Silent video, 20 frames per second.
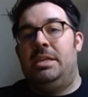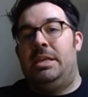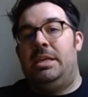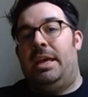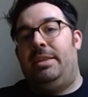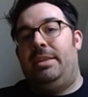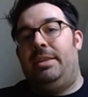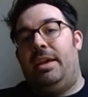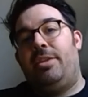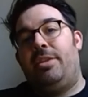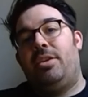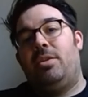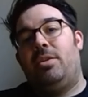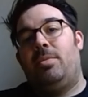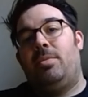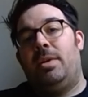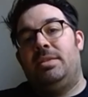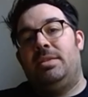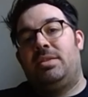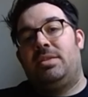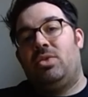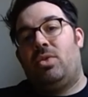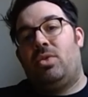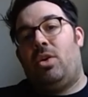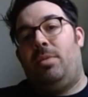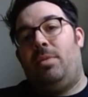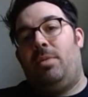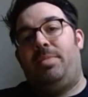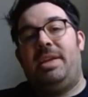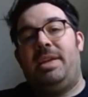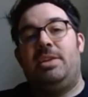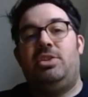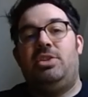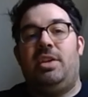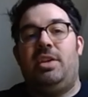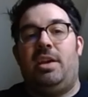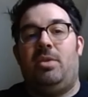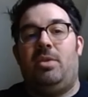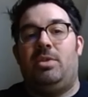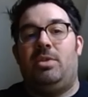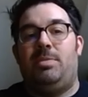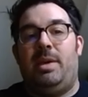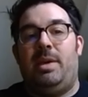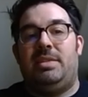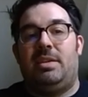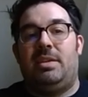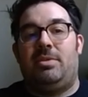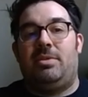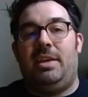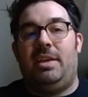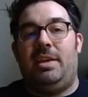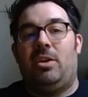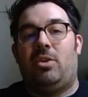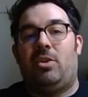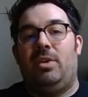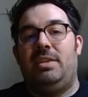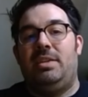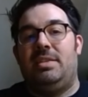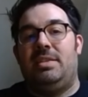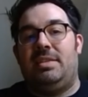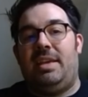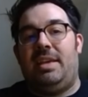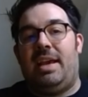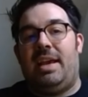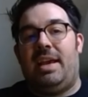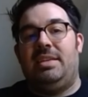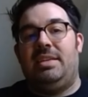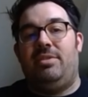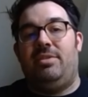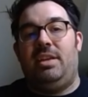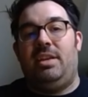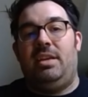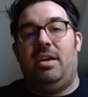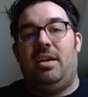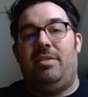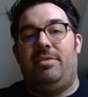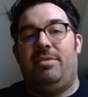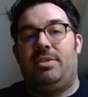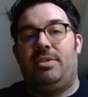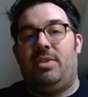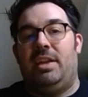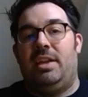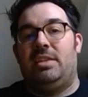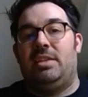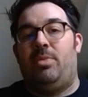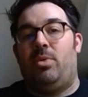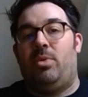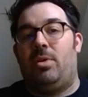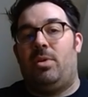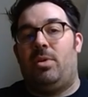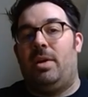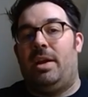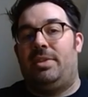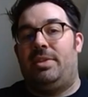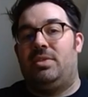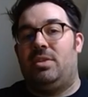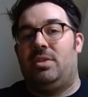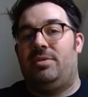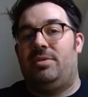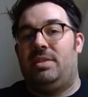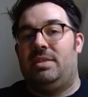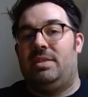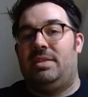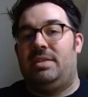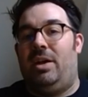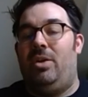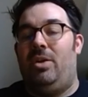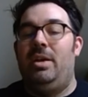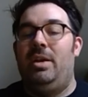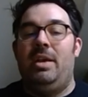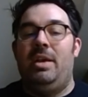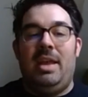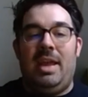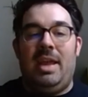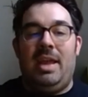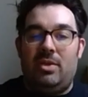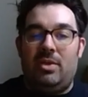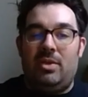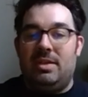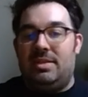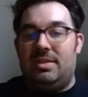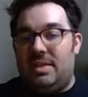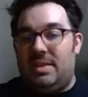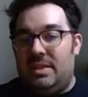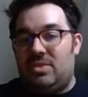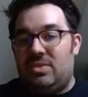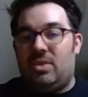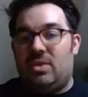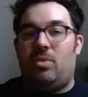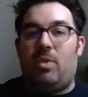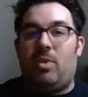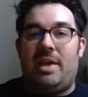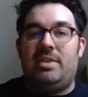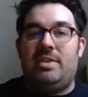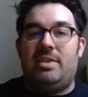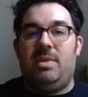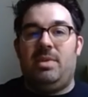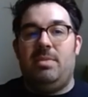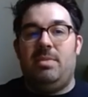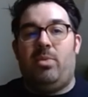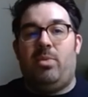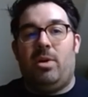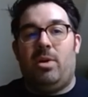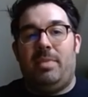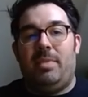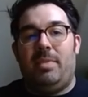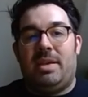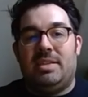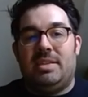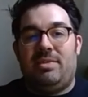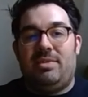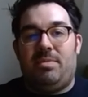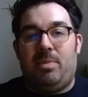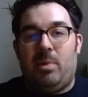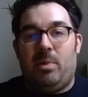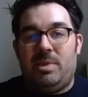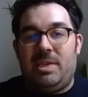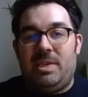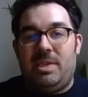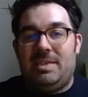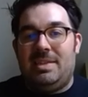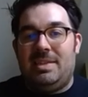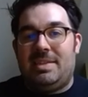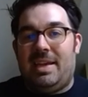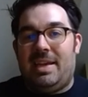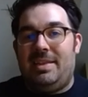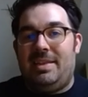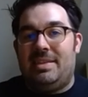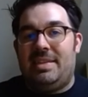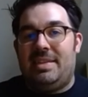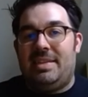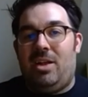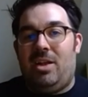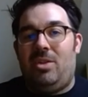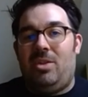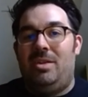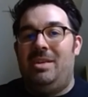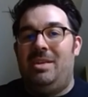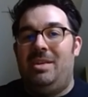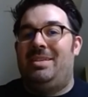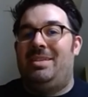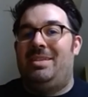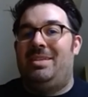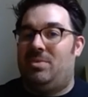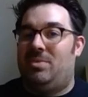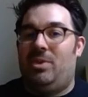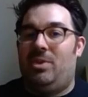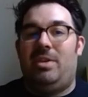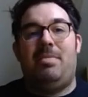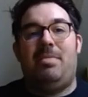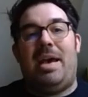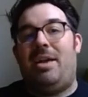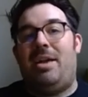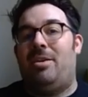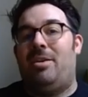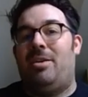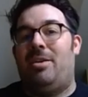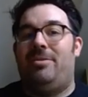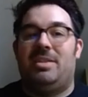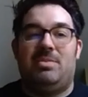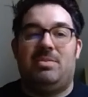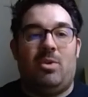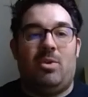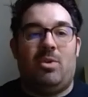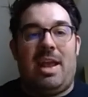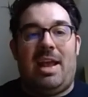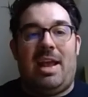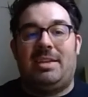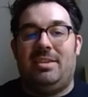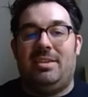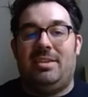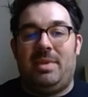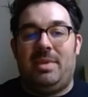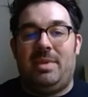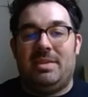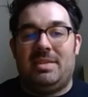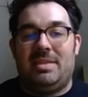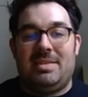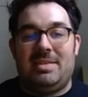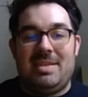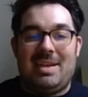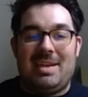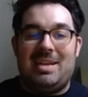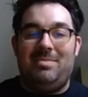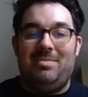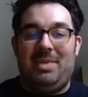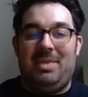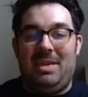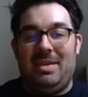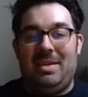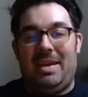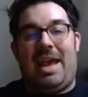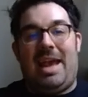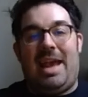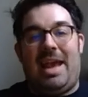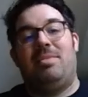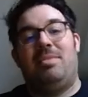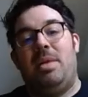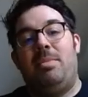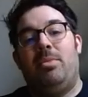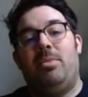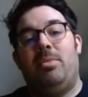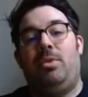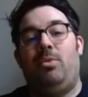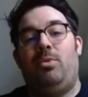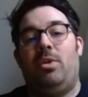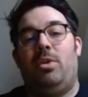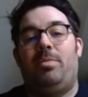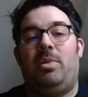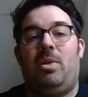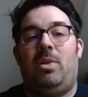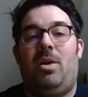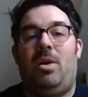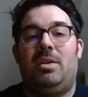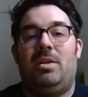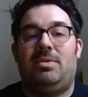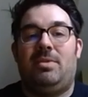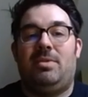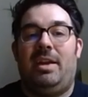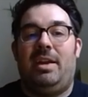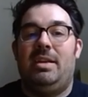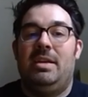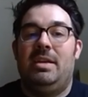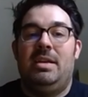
And the other is so-called potentiator, which basically increases the activity of the transporter at the surface of the cell. And you can see sort of why this would be important, because if the protein's inside the cell, it doesn't really matter if it's more active, because it's not going to be at the membrane where it belongs, right?